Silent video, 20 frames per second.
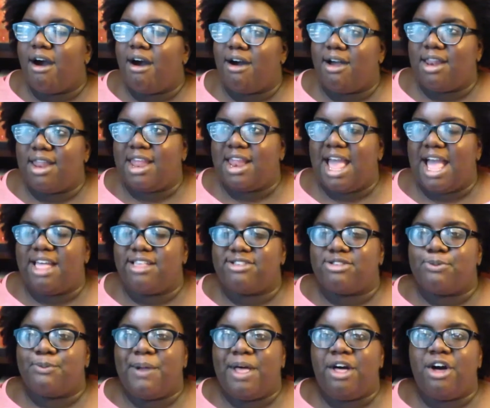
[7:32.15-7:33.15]
on it
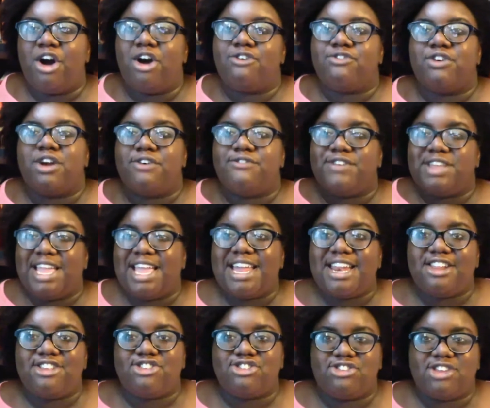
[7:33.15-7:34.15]
as well over on
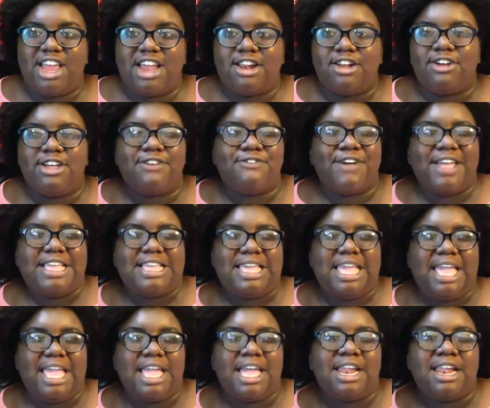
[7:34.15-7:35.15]
Rhiannon's channel. If I
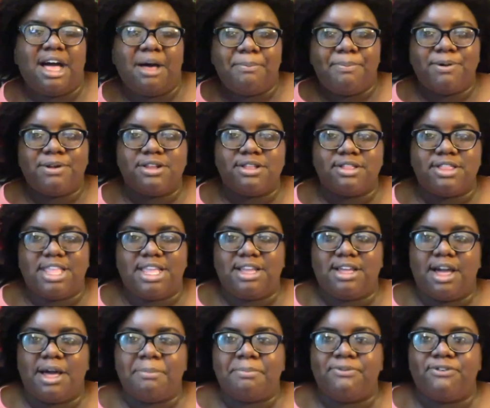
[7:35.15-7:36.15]
can, I'll put a
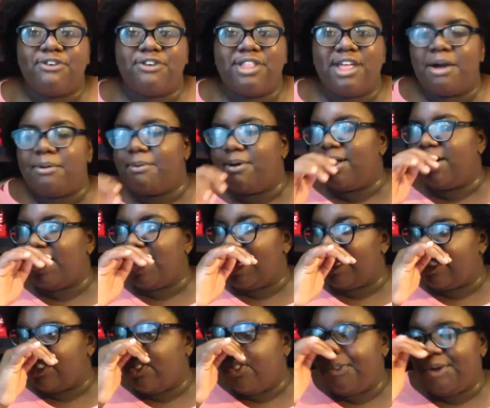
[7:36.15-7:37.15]
link up for that one
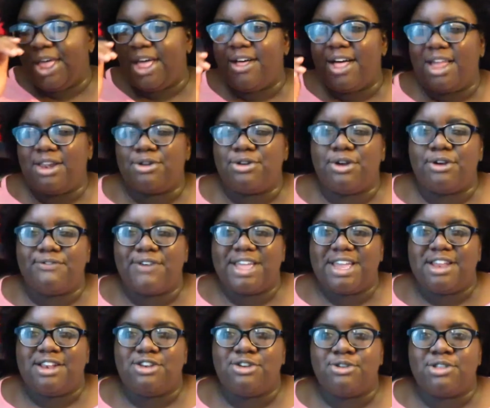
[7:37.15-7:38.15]
as well. I don't know if I
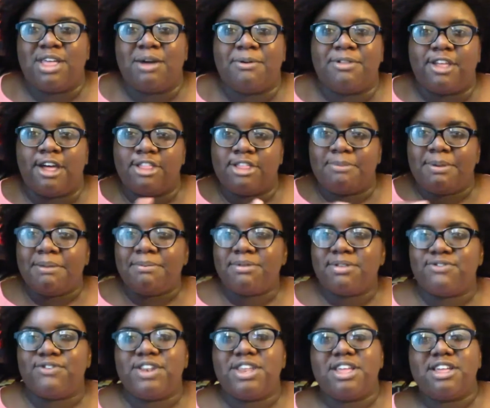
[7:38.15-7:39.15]
can do that with other
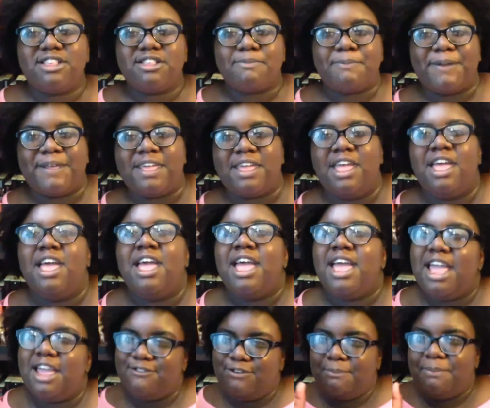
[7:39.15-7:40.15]
people's videos, but
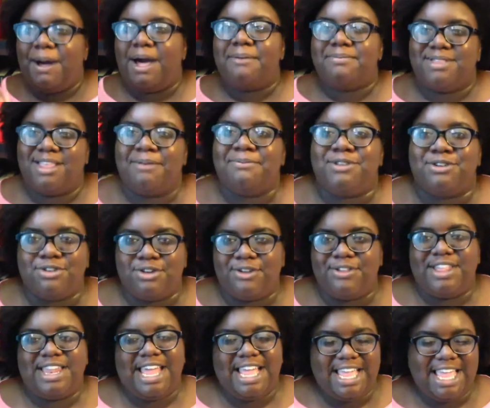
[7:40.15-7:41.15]
if it pops up, you'll
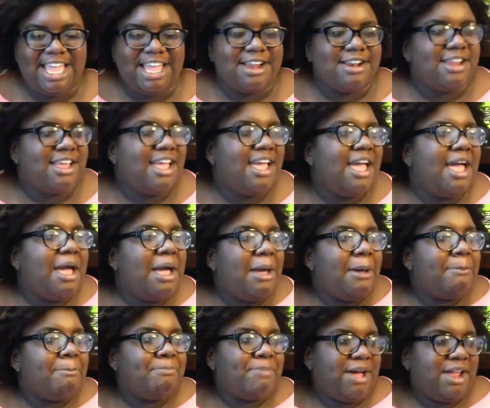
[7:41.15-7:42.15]
know that I can.
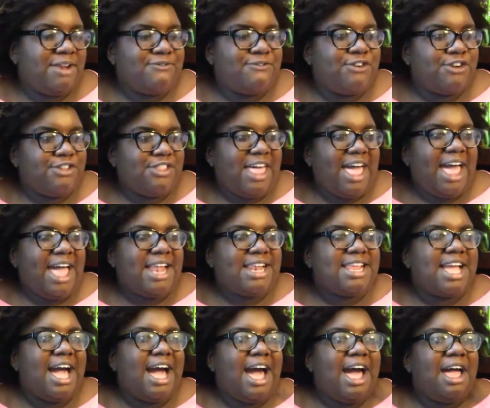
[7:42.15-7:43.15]
But for
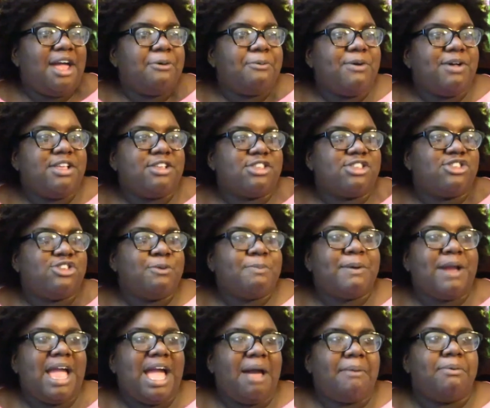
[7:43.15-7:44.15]
that, I was
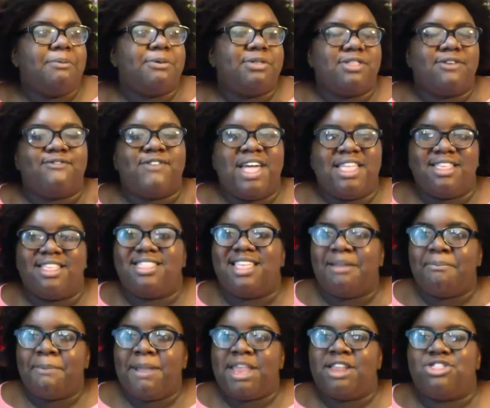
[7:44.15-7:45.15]
super happy with the fact that
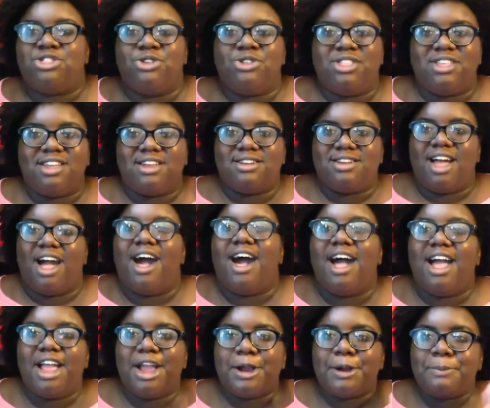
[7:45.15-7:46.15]
they made it through the
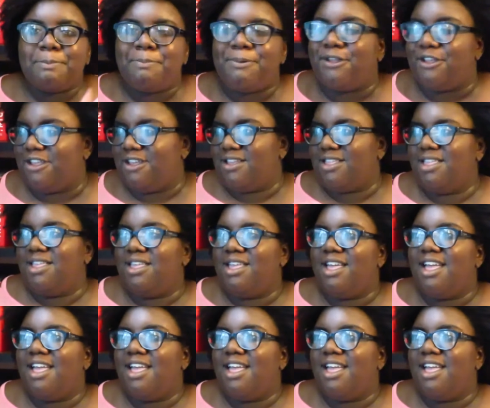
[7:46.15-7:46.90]
entire book,